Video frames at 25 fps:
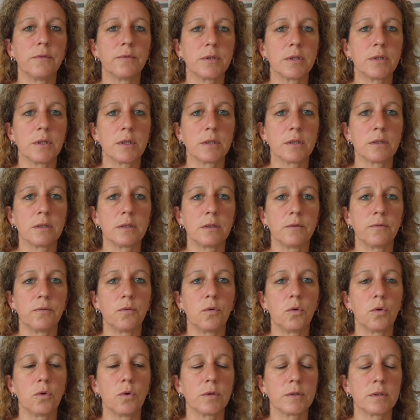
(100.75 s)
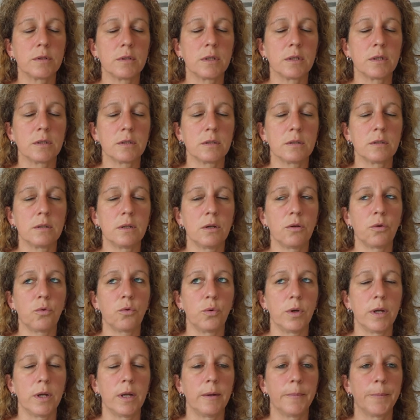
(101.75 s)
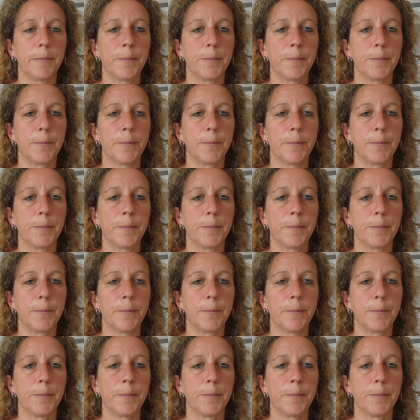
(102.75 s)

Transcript: 64, 63.